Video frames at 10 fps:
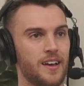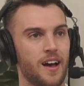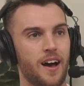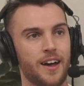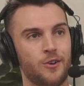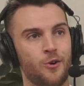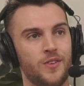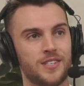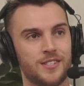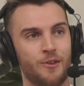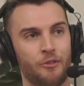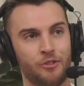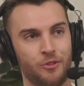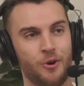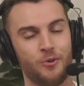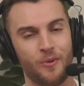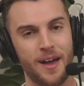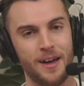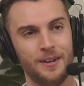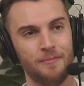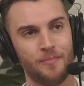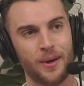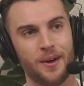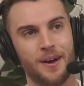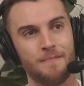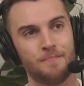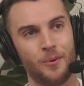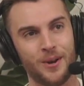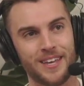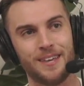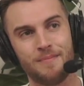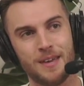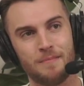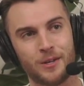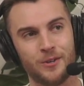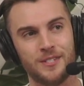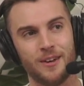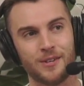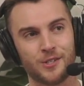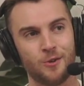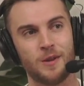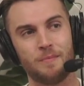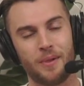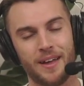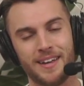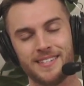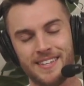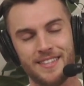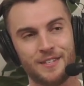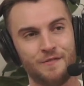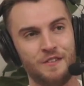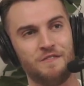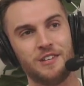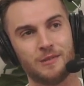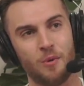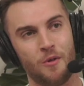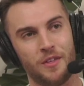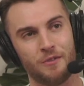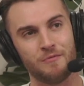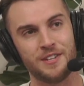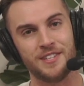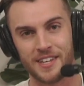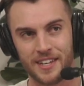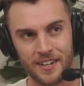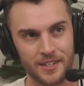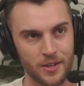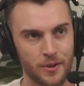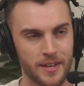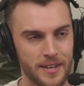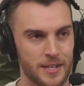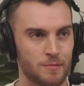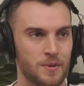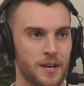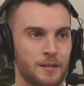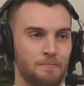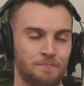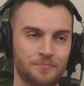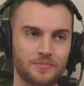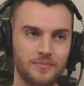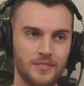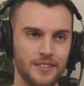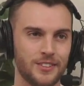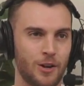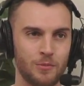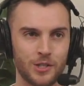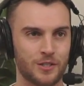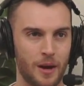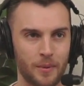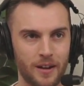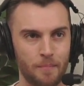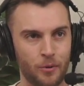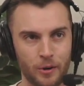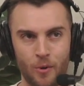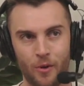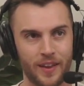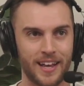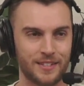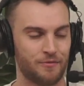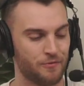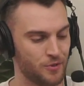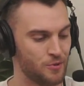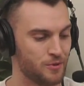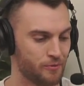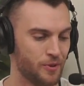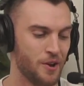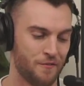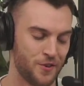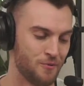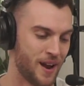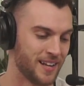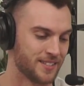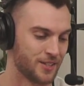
I know this is not the third round, but I'm putting him here because there are so many players in this 50 spot that are ridiculous on ESPN. So I'm going to put them all in the next few rounds.